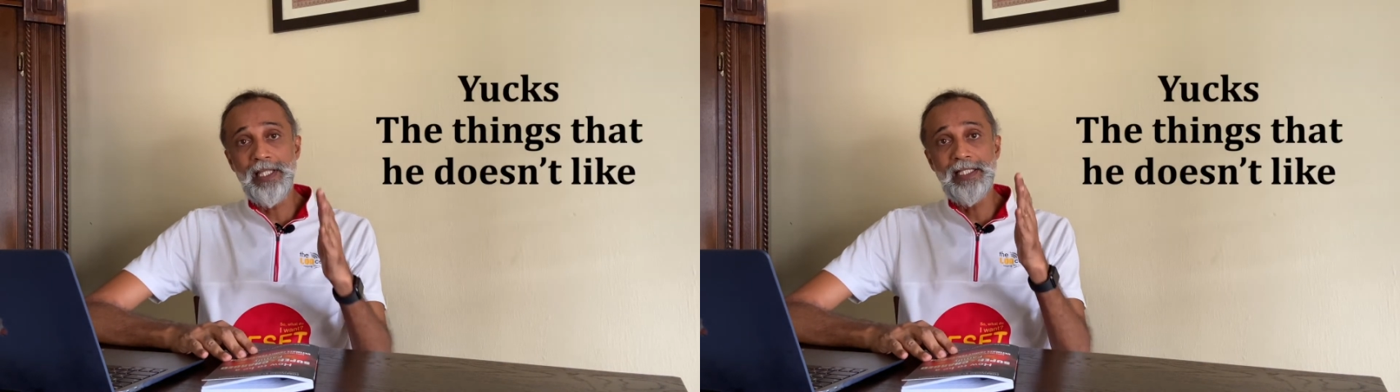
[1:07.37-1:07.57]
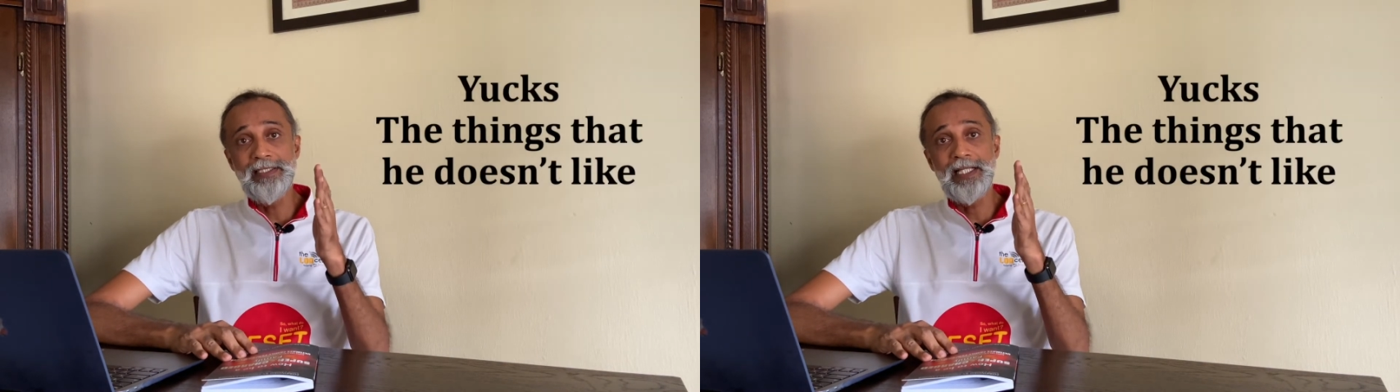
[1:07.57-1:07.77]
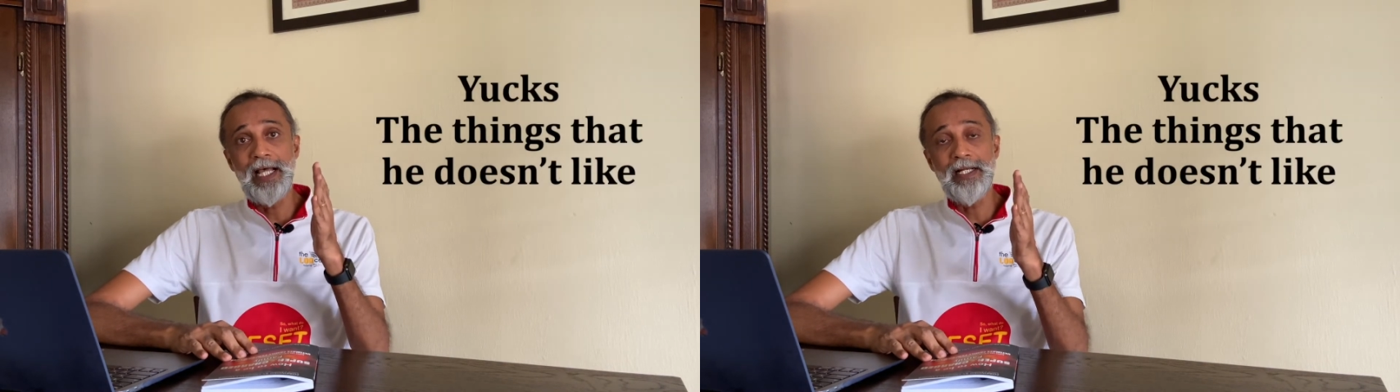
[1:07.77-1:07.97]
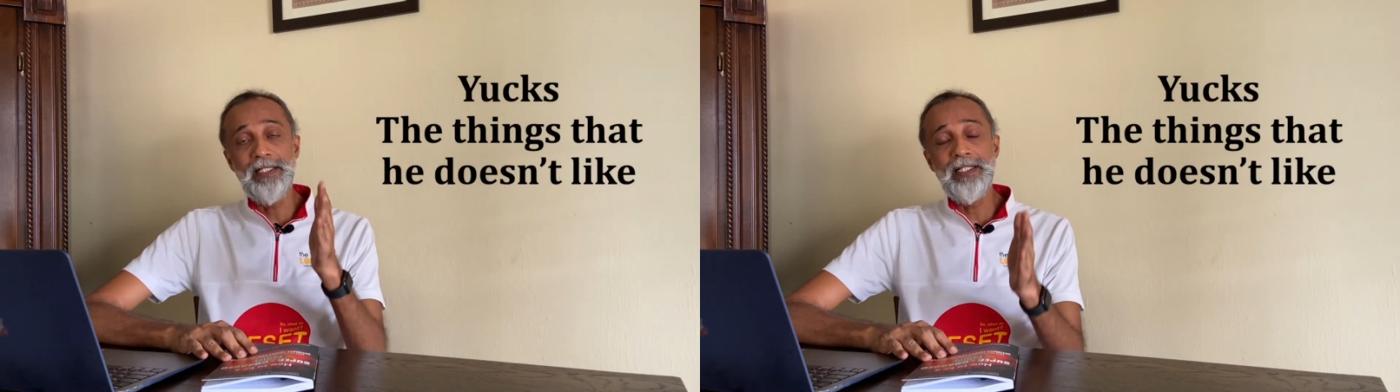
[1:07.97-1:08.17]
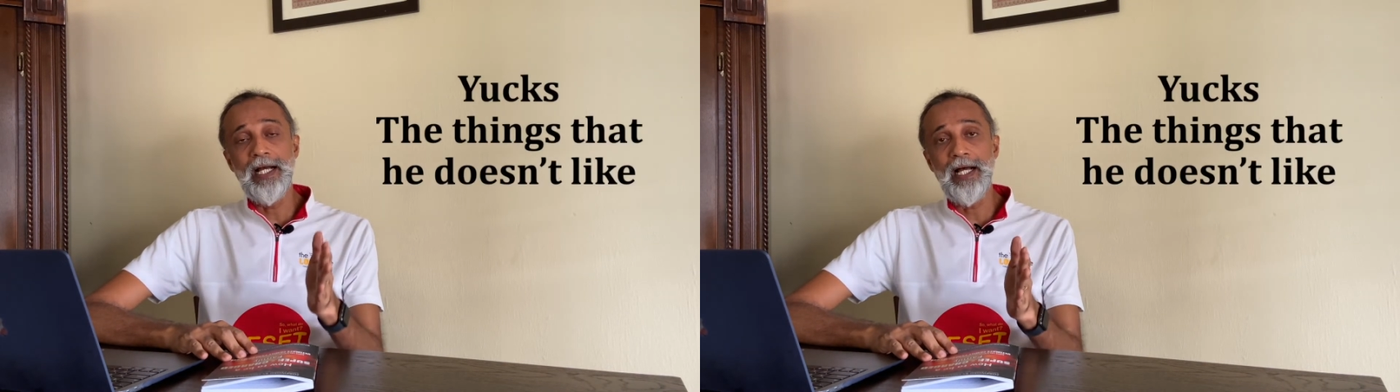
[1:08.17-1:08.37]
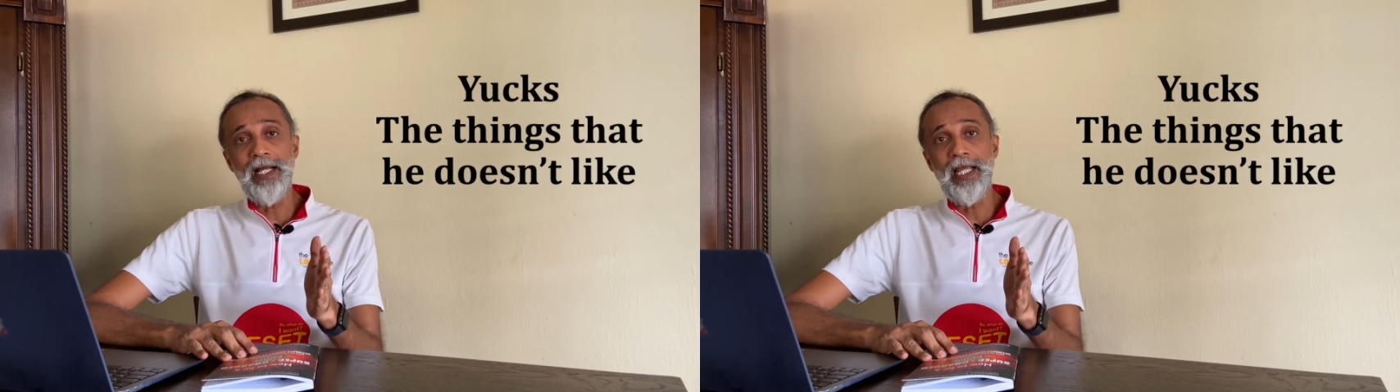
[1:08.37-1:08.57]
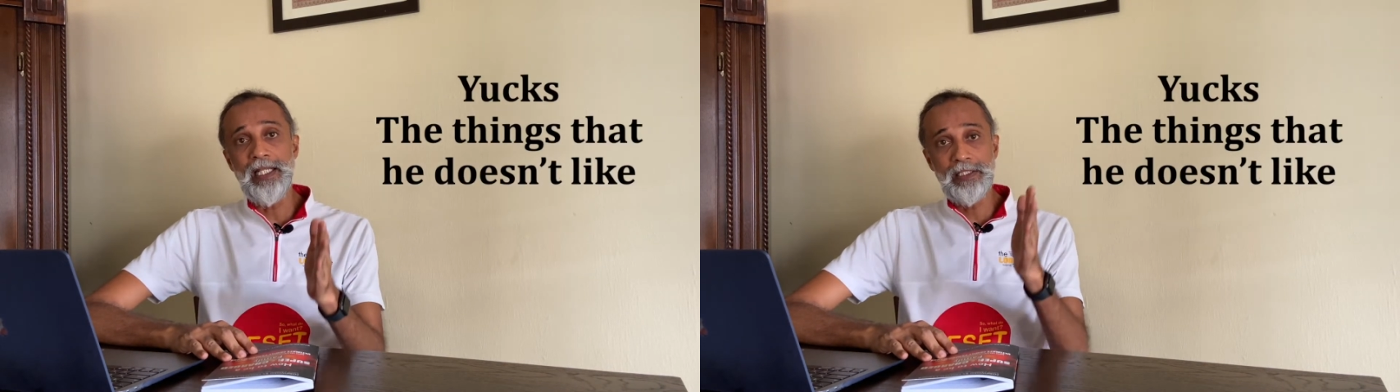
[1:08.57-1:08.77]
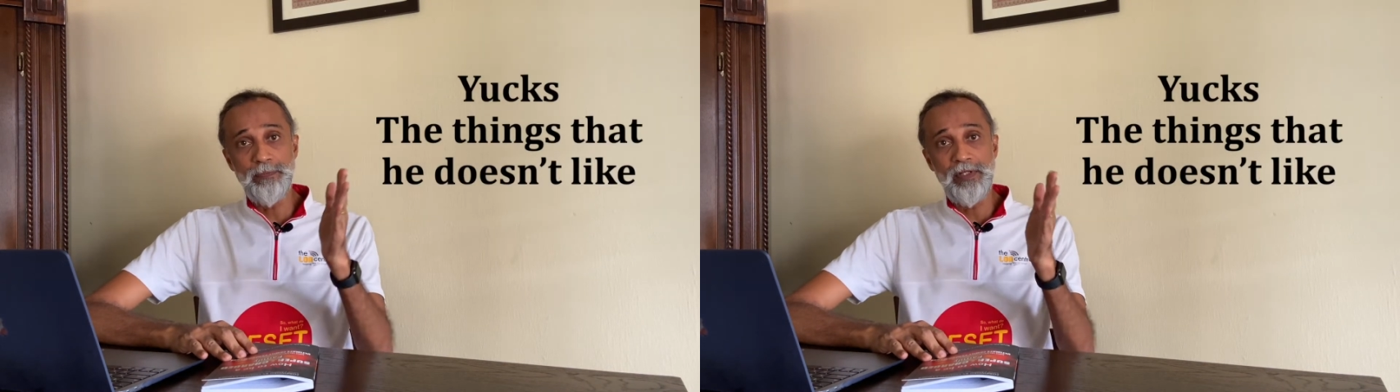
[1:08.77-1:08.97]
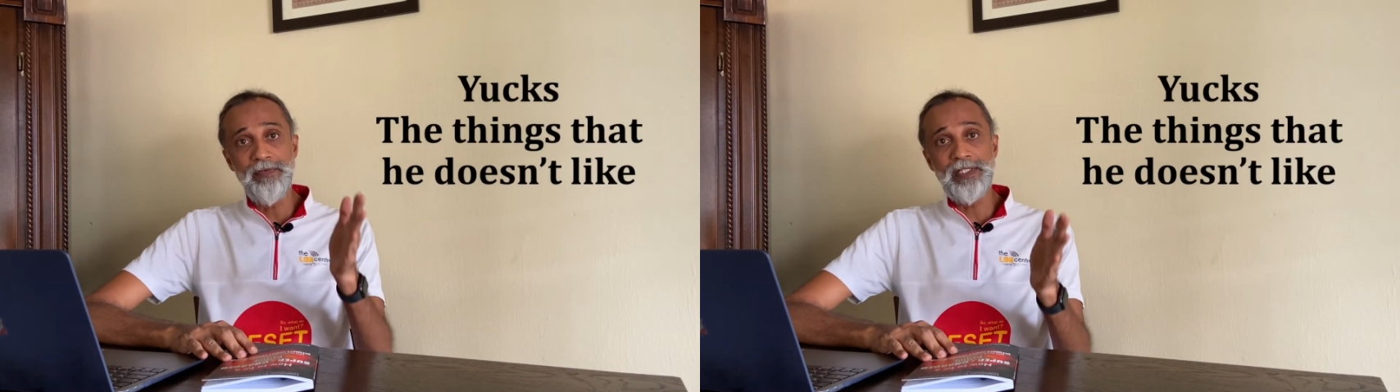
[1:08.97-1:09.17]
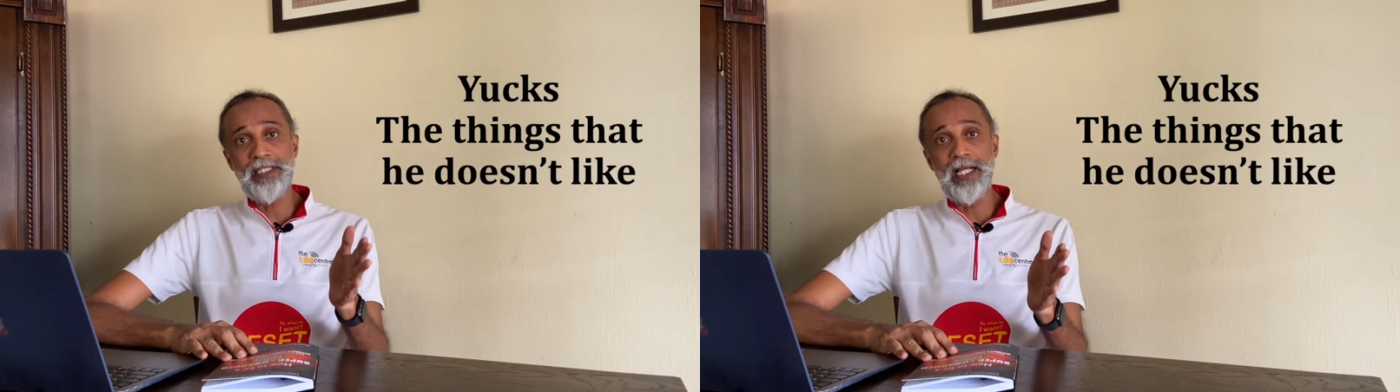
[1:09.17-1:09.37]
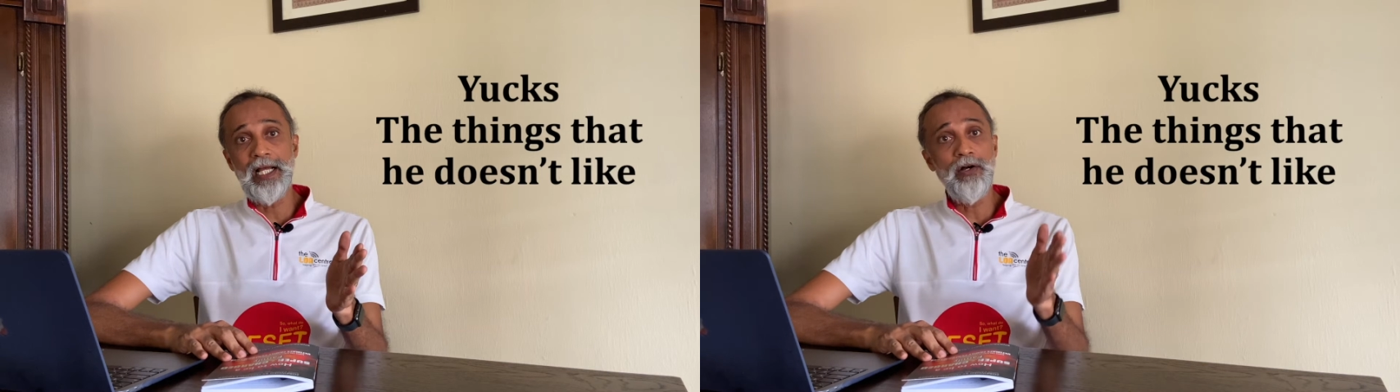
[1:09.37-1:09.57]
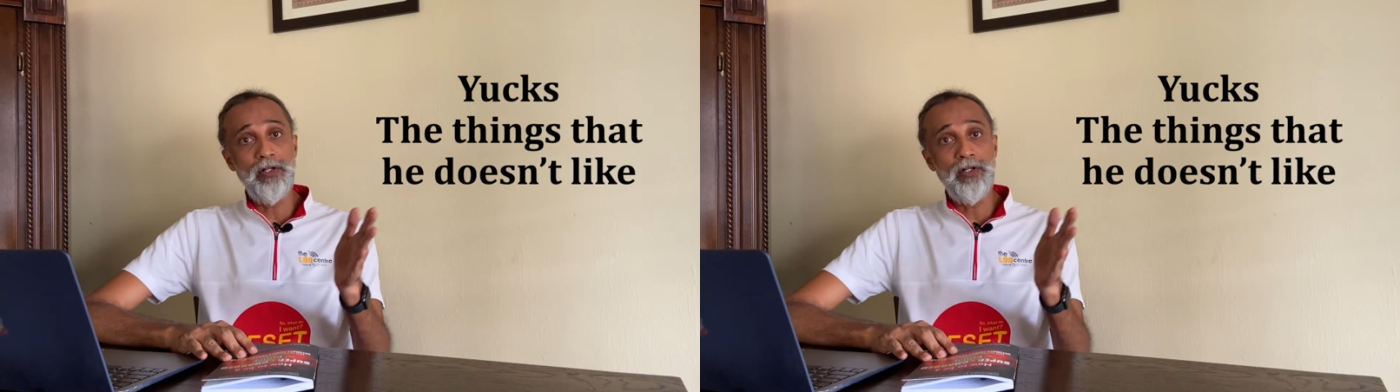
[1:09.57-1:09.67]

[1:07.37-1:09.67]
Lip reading: his current car and his previous car,